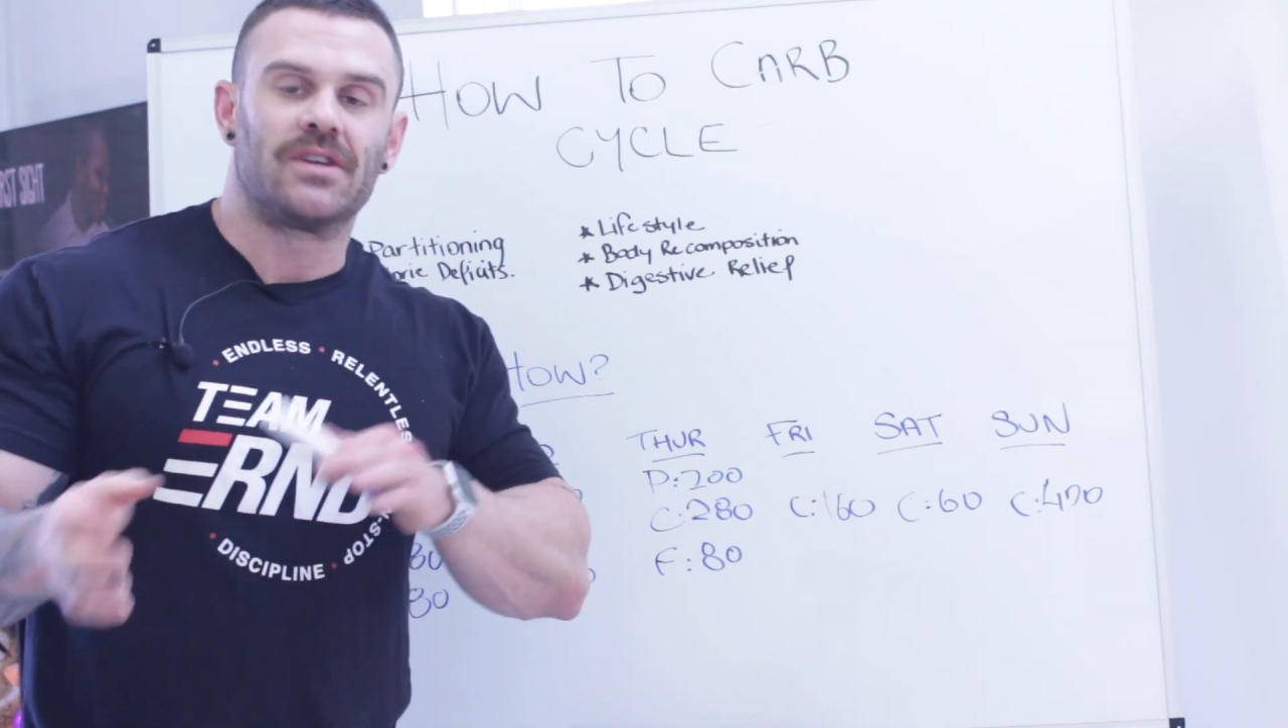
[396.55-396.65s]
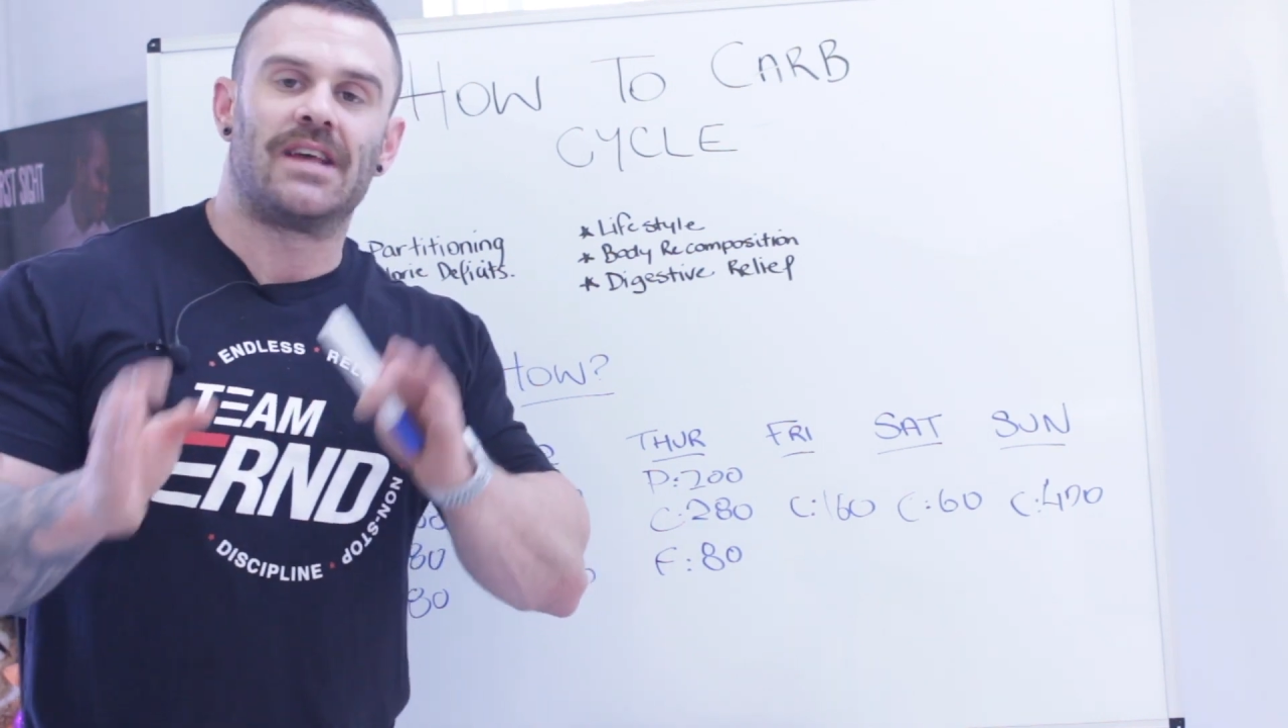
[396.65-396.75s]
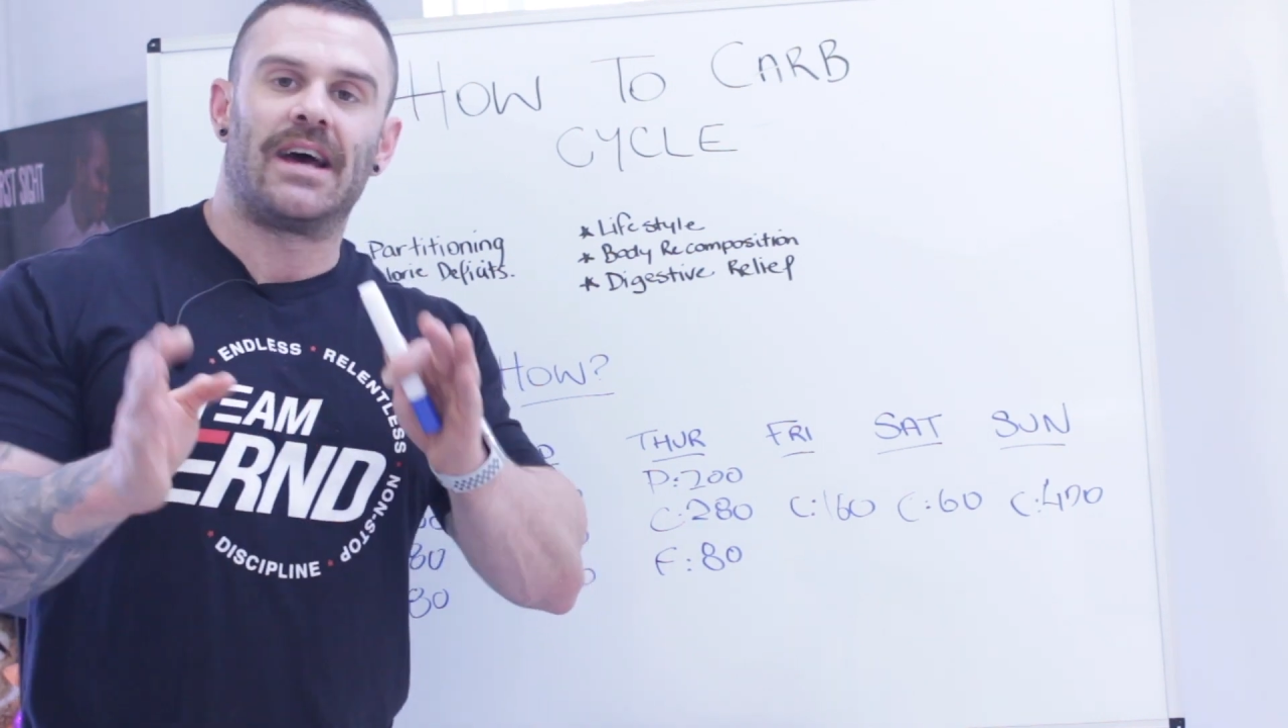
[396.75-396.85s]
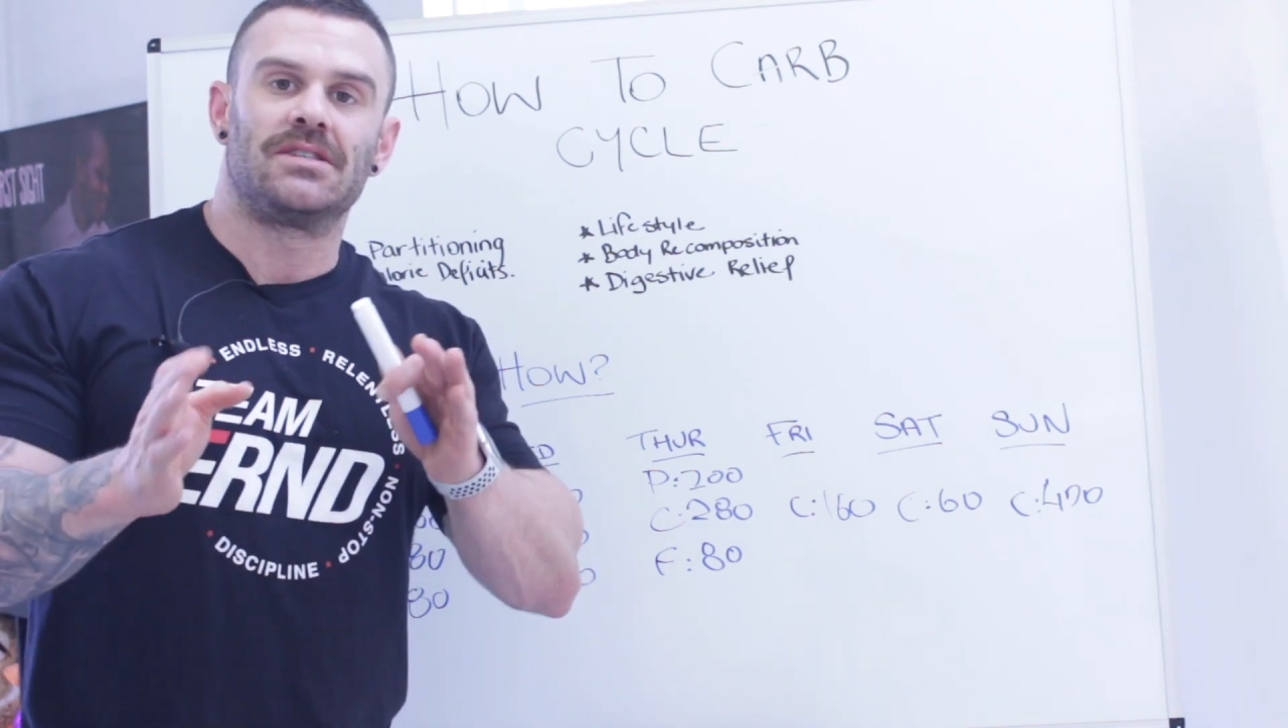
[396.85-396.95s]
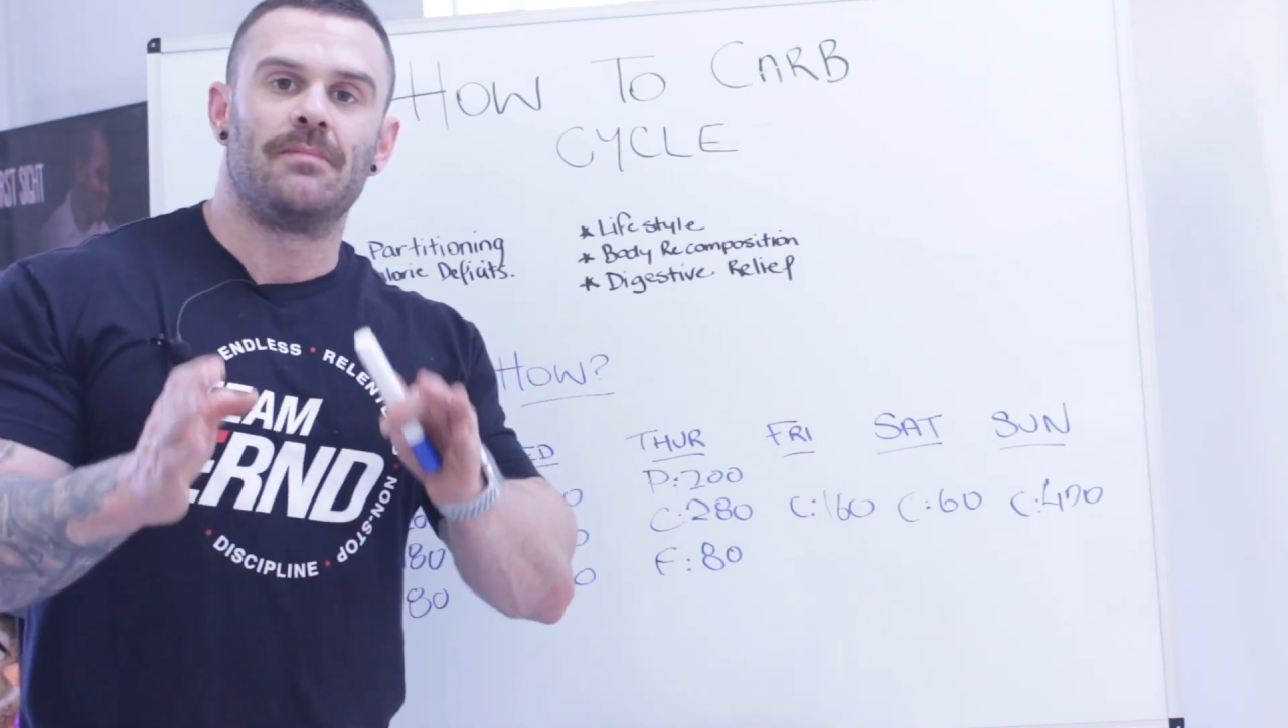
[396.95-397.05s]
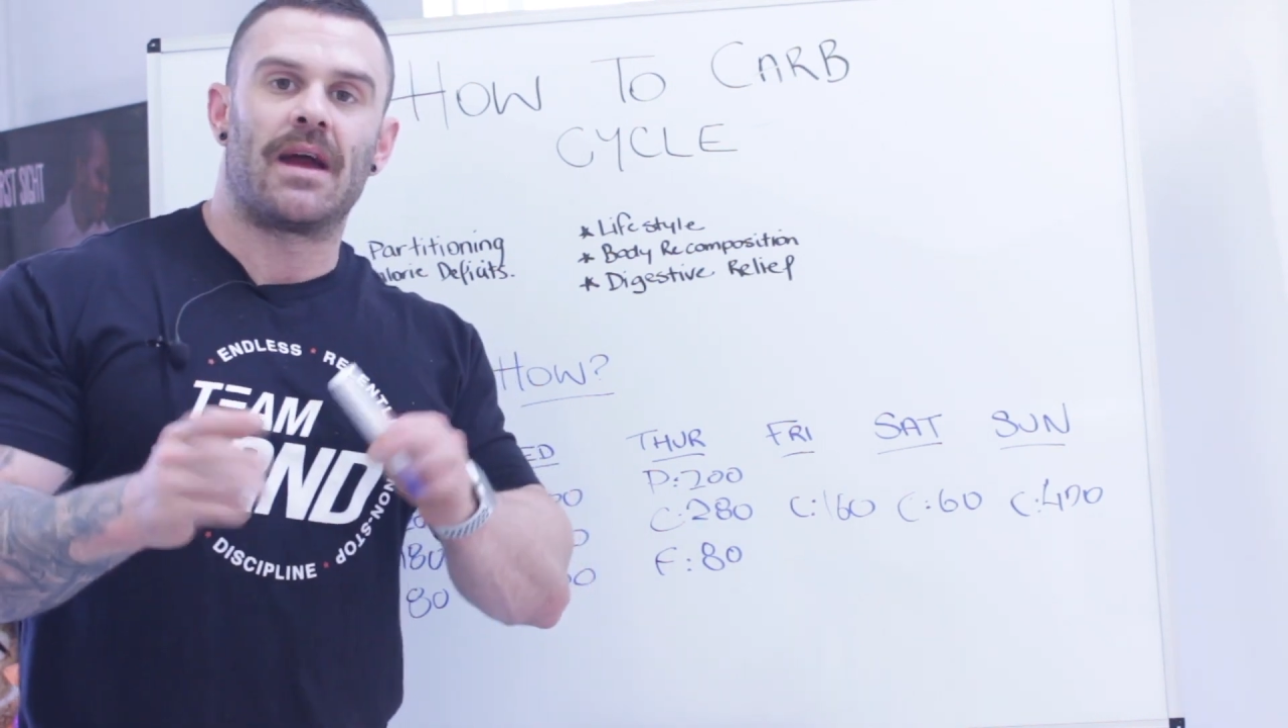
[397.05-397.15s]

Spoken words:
because it has a